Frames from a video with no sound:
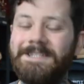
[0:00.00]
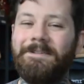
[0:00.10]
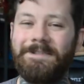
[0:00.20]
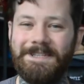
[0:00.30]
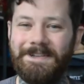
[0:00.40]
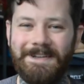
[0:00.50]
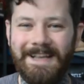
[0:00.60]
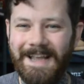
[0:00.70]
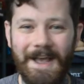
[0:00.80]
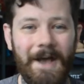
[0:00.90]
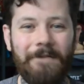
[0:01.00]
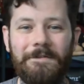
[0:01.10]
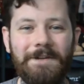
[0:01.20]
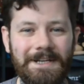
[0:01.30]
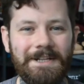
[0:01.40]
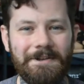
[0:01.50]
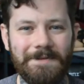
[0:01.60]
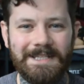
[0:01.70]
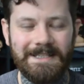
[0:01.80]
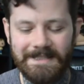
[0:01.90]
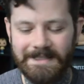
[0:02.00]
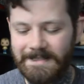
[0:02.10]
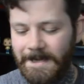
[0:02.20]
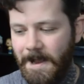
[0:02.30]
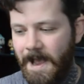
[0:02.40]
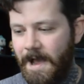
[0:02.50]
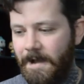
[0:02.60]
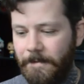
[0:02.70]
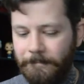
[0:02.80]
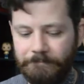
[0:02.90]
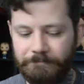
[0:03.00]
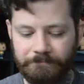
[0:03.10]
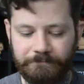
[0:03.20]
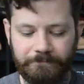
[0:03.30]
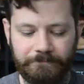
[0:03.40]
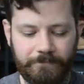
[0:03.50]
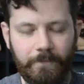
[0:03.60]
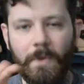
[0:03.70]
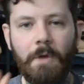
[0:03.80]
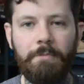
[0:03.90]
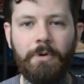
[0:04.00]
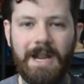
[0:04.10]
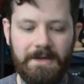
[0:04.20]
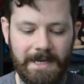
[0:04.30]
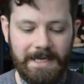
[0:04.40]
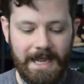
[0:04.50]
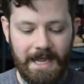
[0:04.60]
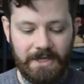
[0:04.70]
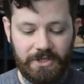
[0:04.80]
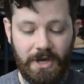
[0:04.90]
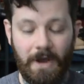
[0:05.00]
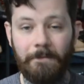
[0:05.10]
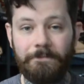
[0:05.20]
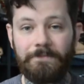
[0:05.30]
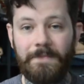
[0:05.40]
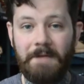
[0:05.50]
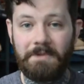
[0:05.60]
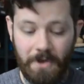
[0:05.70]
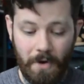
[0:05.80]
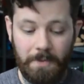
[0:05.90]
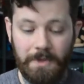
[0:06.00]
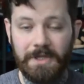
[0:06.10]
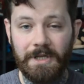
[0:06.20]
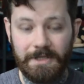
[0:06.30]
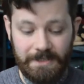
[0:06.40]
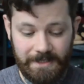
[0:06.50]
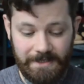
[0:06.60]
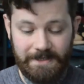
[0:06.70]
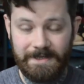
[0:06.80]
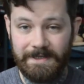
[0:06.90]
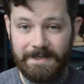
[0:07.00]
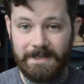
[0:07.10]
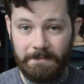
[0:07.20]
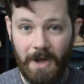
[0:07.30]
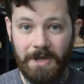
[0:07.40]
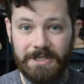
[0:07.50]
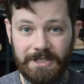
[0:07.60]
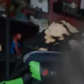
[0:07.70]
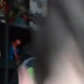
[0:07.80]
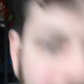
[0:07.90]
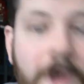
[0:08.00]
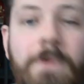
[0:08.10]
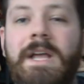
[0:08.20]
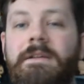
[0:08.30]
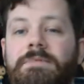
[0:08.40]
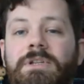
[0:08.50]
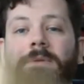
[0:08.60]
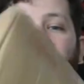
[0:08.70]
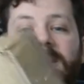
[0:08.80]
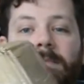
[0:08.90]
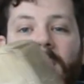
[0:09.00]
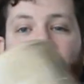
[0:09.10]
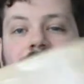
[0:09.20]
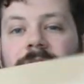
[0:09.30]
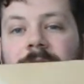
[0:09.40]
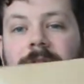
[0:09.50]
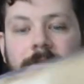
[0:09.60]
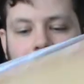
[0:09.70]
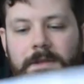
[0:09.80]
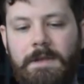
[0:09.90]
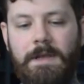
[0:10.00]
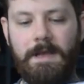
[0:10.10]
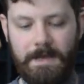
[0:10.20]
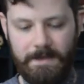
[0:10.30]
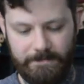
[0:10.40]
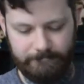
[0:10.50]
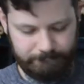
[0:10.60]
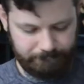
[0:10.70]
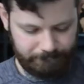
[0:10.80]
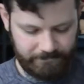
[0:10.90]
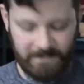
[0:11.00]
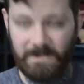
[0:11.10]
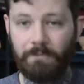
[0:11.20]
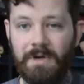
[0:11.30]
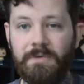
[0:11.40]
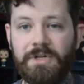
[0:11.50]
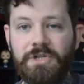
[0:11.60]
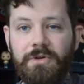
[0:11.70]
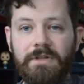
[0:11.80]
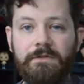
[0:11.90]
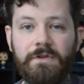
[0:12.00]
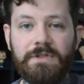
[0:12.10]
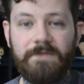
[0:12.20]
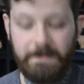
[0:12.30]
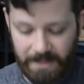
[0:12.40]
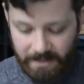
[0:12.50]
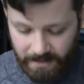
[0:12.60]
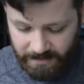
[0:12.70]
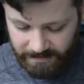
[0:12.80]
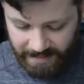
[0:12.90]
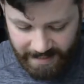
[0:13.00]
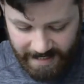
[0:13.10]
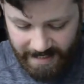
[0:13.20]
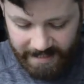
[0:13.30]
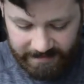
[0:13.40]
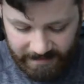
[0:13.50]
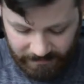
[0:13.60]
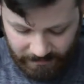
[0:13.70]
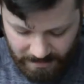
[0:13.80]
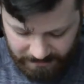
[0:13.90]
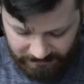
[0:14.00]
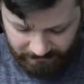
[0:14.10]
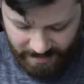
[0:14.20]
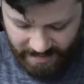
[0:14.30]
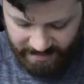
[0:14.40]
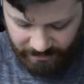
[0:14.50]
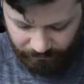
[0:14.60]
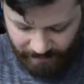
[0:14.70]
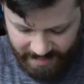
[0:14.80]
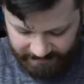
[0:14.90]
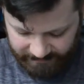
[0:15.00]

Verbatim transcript: so it's a, a funny little coincidence. Um, but anyway, so I'm going to open the, the, the, box. Okay, so here's the box. Um, don't really want to show you the front of it because it has got my address